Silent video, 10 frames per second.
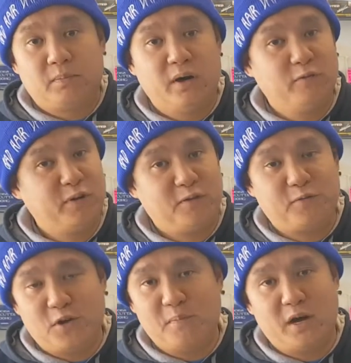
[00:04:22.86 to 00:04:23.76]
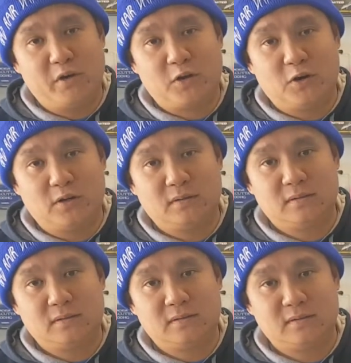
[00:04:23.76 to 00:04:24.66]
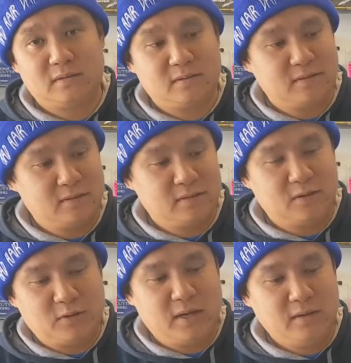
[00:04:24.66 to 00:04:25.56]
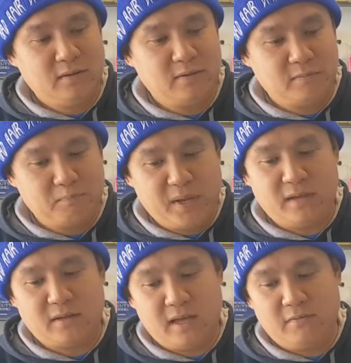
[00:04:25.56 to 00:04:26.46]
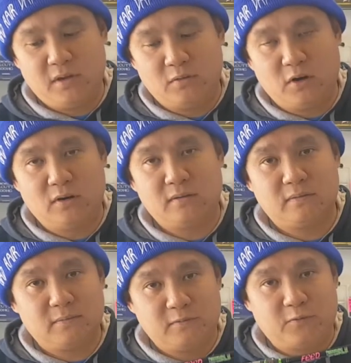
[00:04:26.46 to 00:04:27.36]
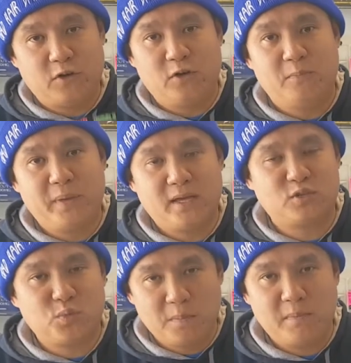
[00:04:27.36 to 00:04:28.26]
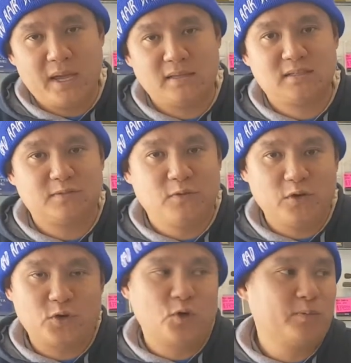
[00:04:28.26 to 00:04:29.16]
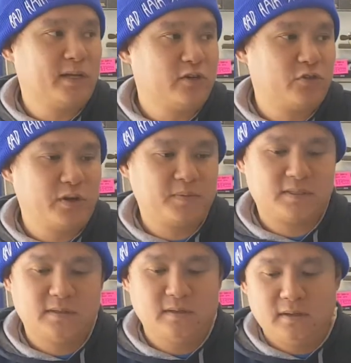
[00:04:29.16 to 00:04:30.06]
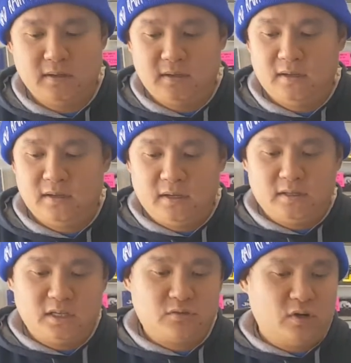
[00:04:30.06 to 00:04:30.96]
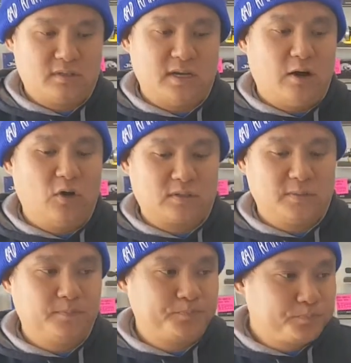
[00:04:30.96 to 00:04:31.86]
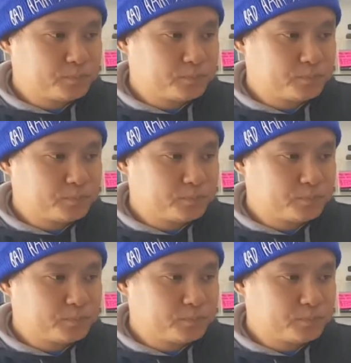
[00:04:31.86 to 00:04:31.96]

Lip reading: Perfect for your mare cod. Okay, big heavy rod for your big swim baits, for your Copton trips. These rods are awesome.